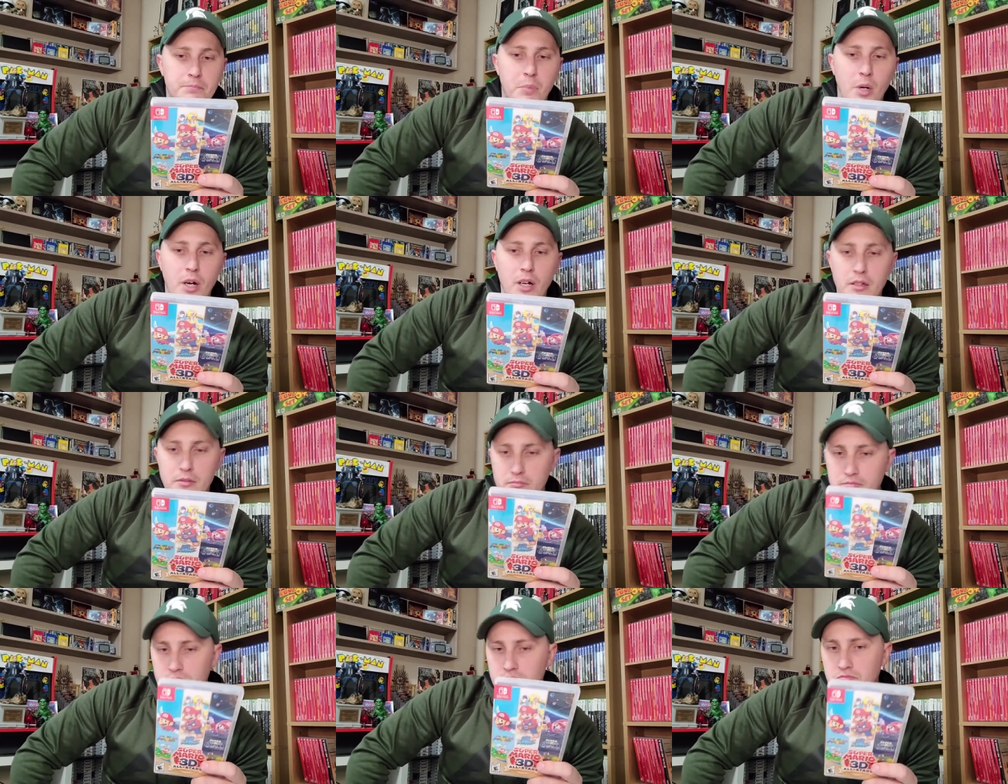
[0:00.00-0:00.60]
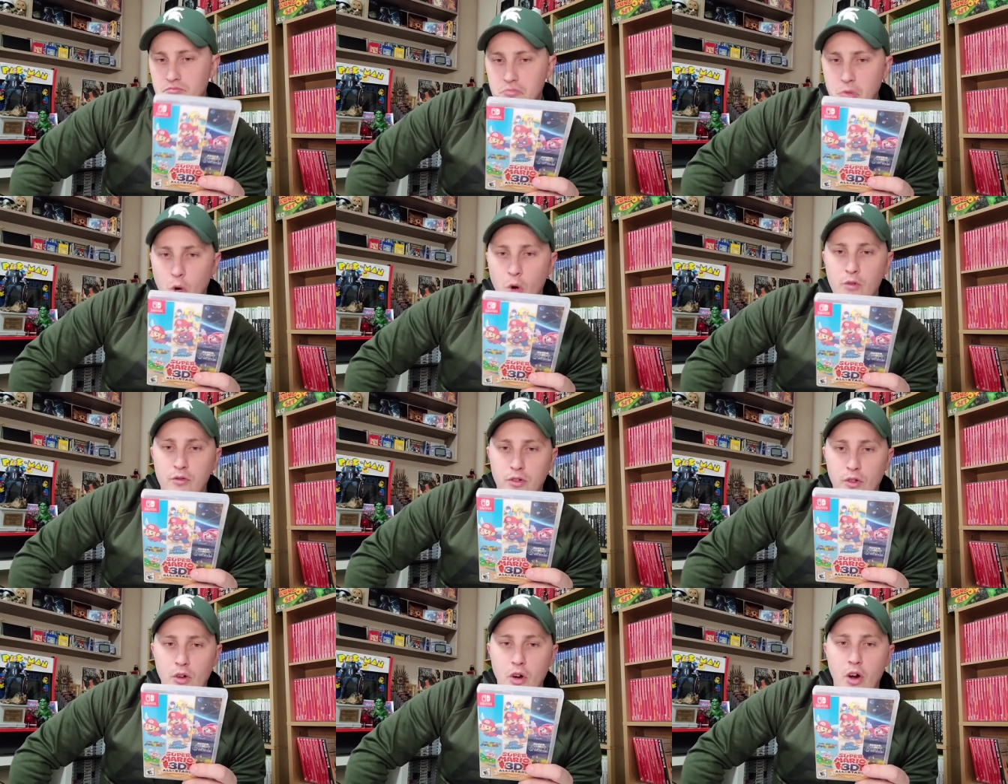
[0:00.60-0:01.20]
but
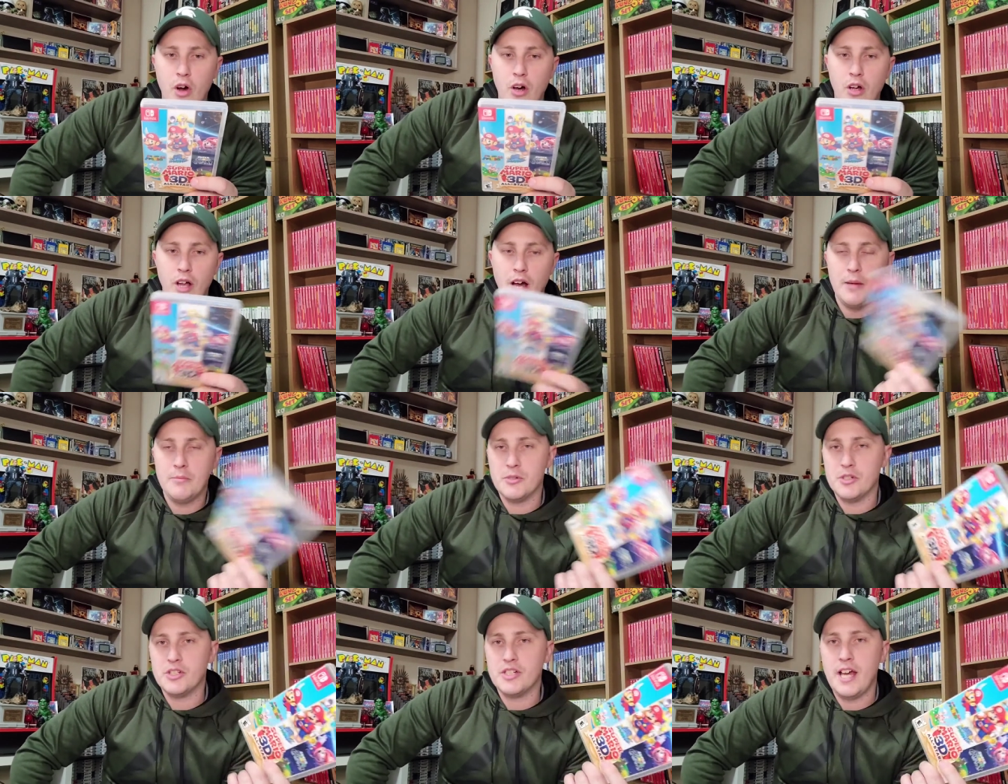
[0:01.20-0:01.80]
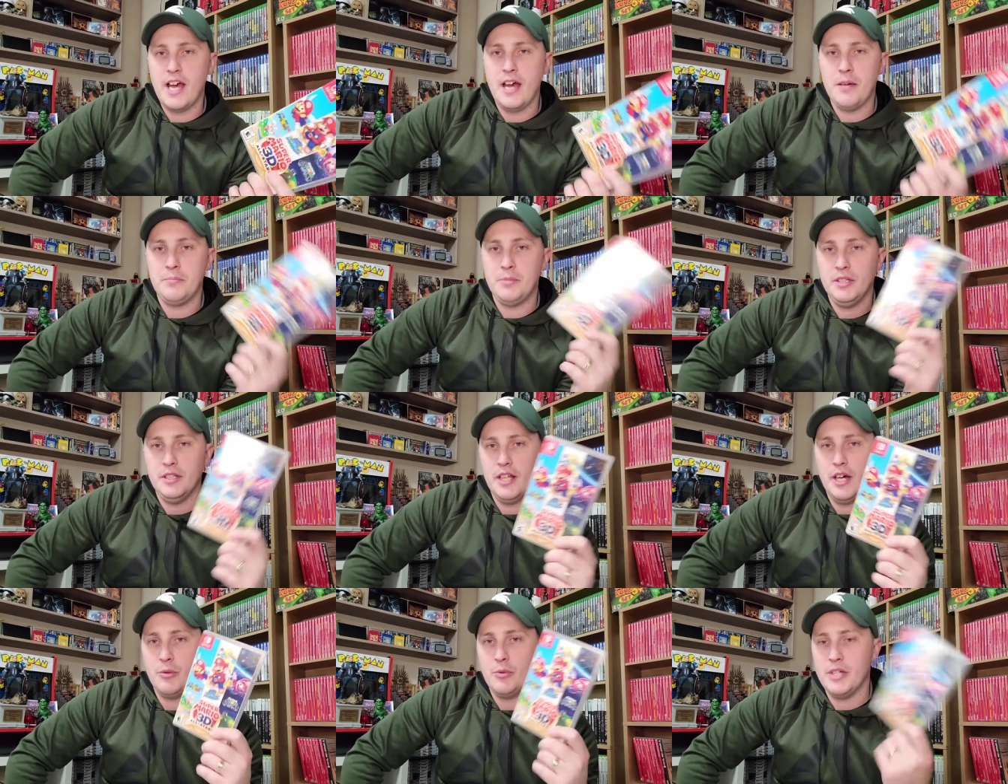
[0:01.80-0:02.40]
overall, I'm just
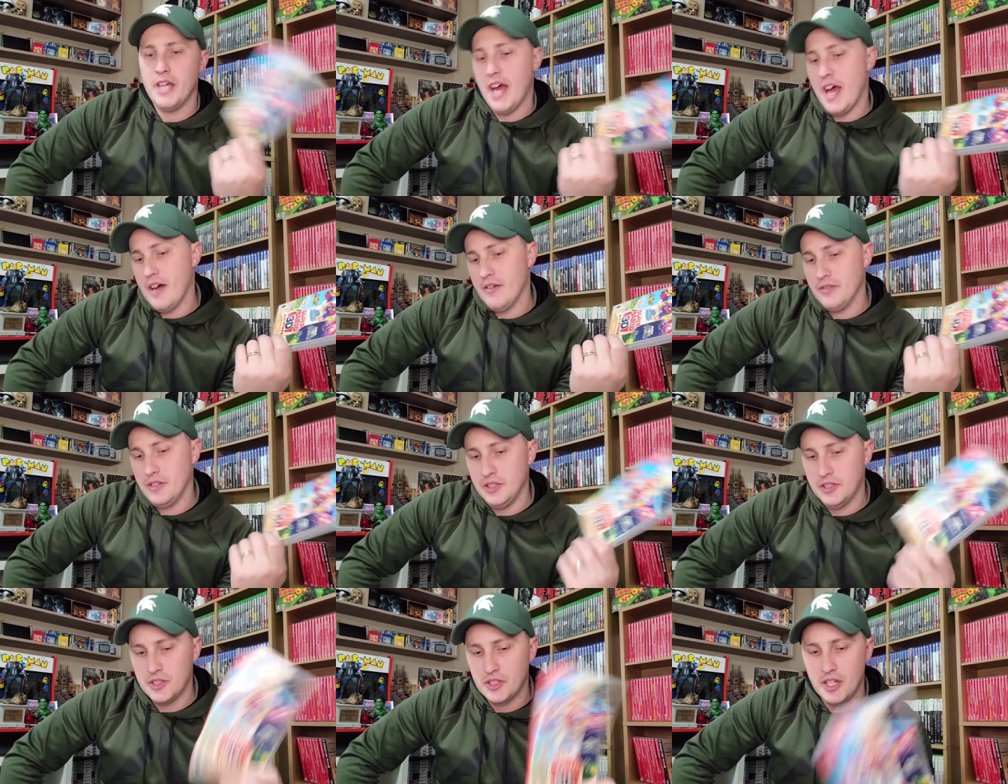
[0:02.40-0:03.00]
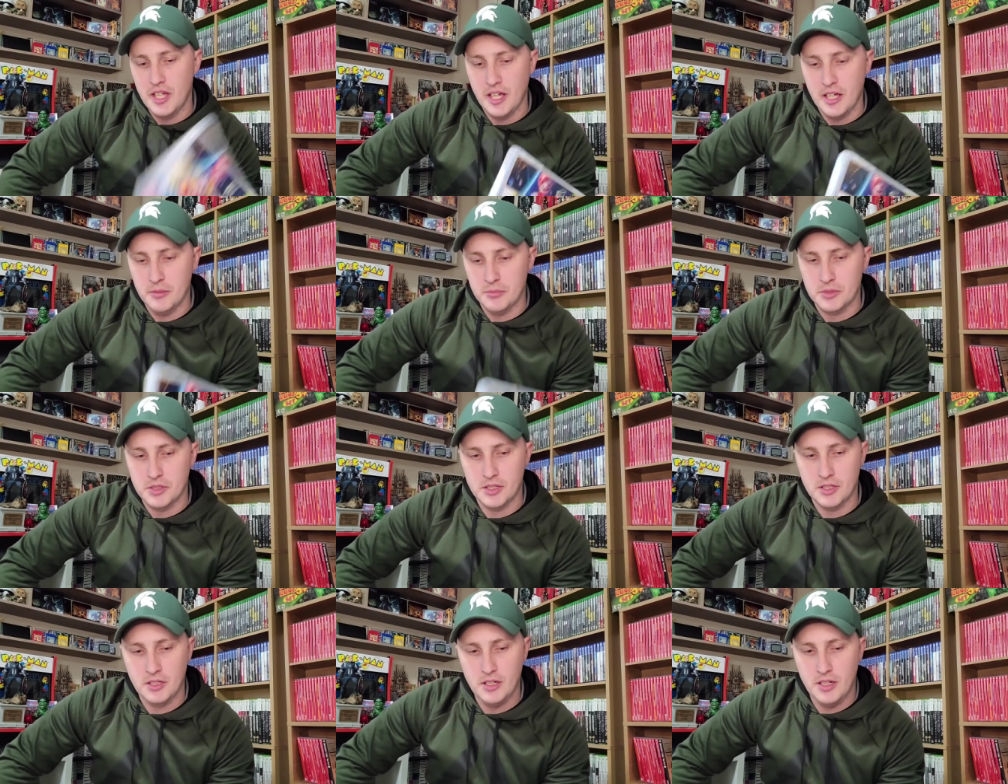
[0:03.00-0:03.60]
happy that we have these
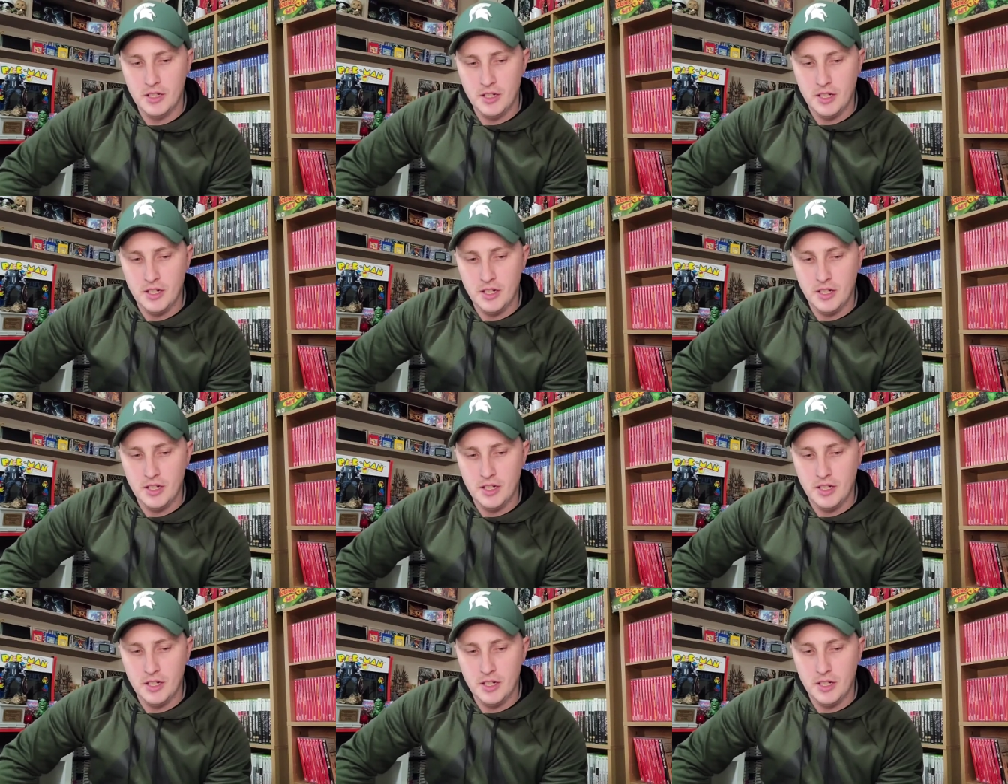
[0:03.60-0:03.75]
games